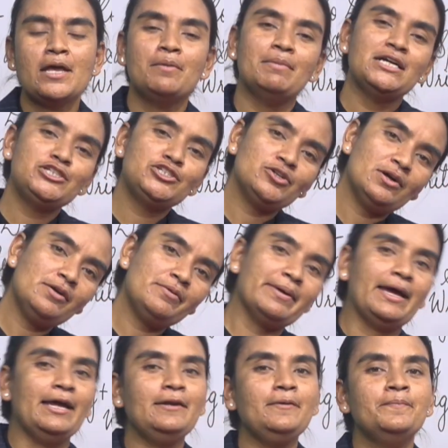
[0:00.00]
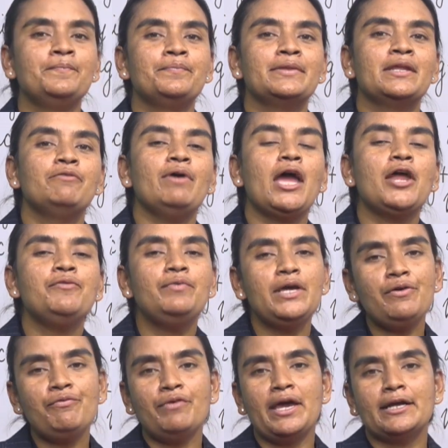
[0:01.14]
But children, when we
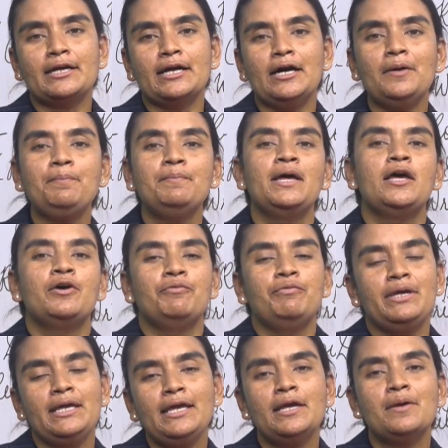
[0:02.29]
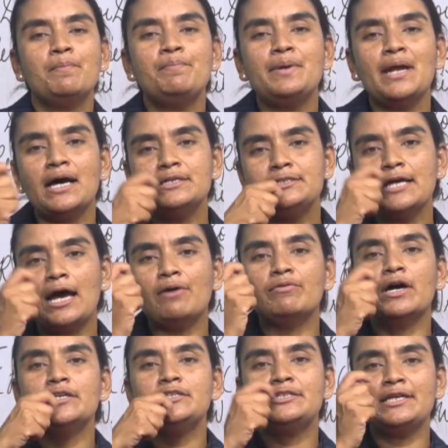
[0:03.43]
wake up, we brush
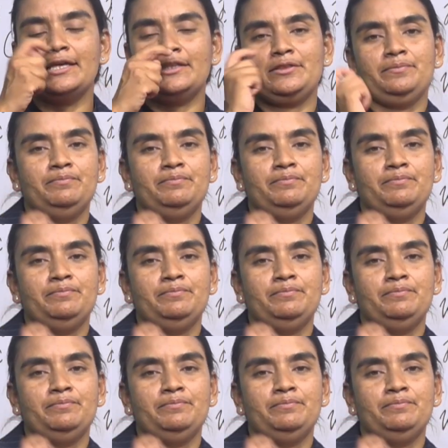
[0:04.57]
our teeth.